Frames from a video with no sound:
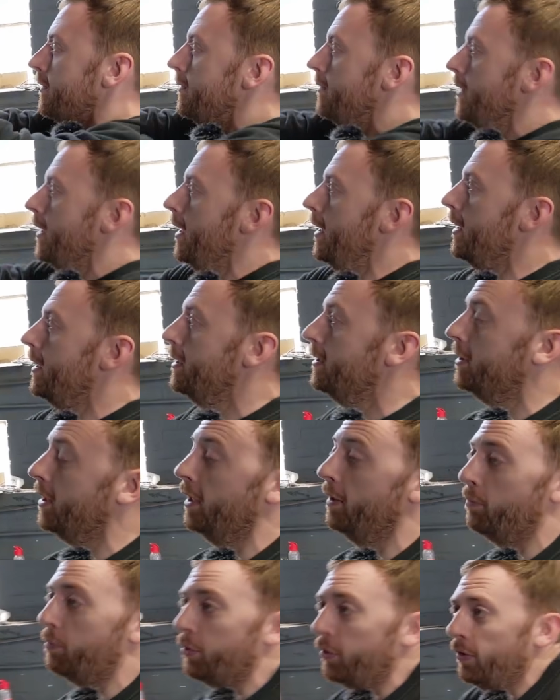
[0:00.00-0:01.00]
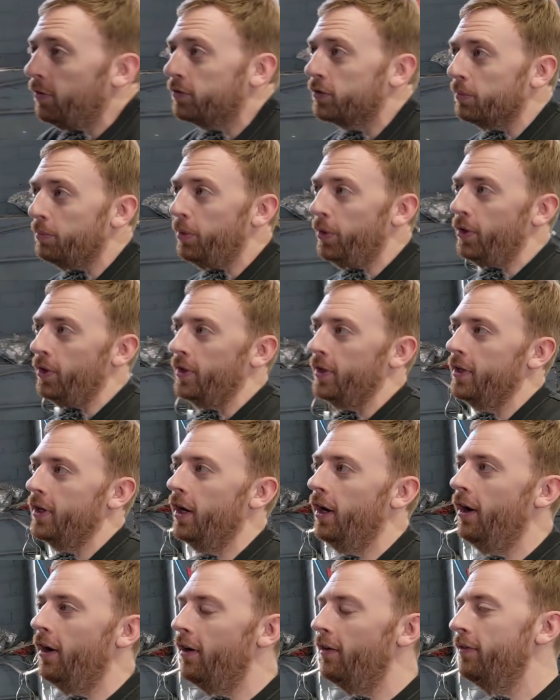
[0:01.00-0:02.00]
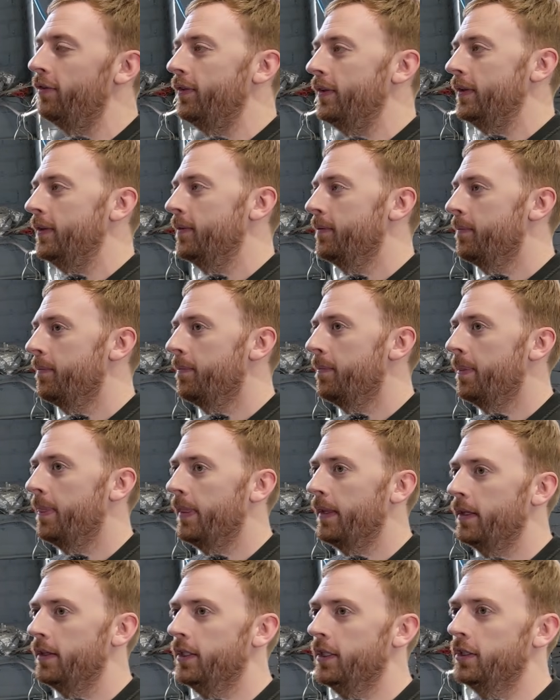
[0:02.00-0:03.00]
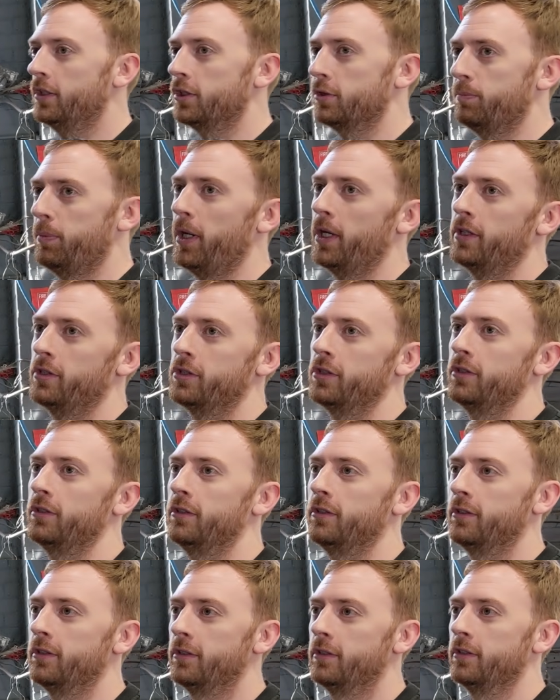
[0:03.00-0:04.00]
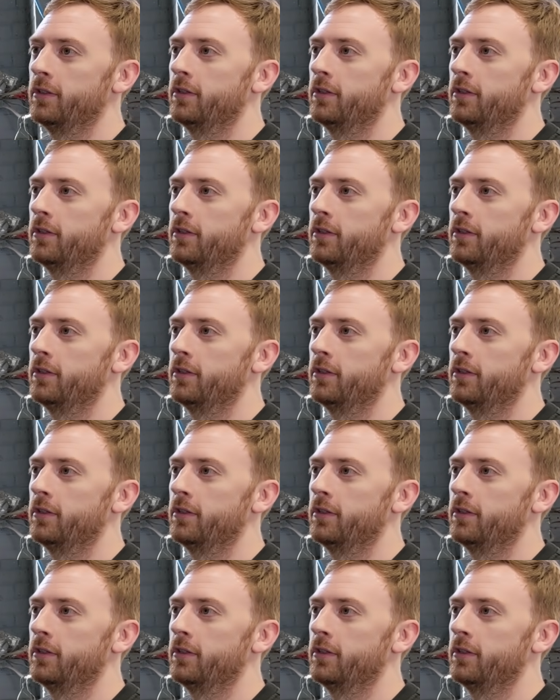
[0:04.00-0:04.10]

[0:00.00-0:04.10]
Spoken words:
Well, it proves a point of the inspection